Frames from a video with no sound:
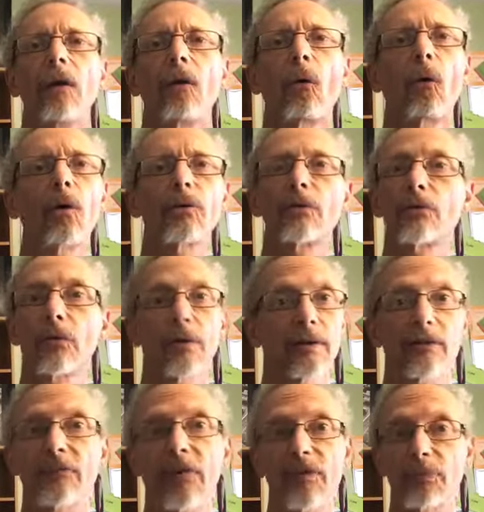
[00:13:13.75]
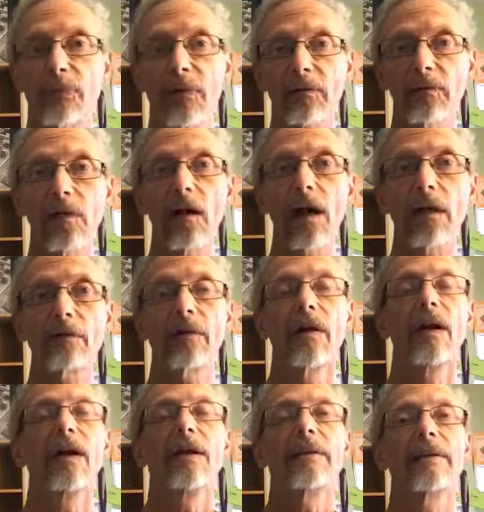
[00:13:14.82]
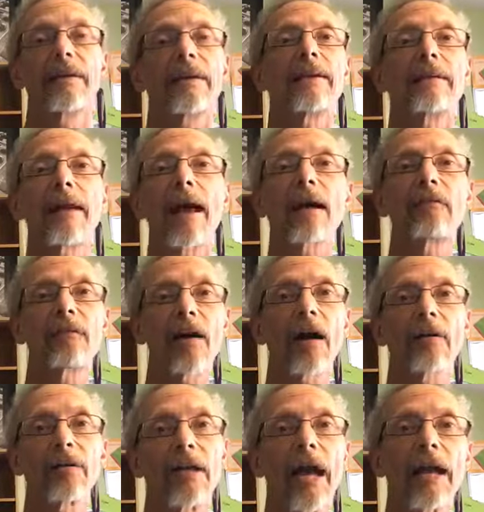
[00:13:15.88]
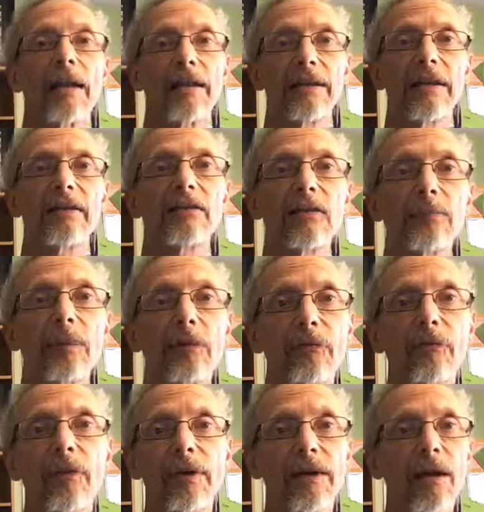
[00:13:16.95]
or you're doing a Facebook Live, you need to have value and it needs to be free.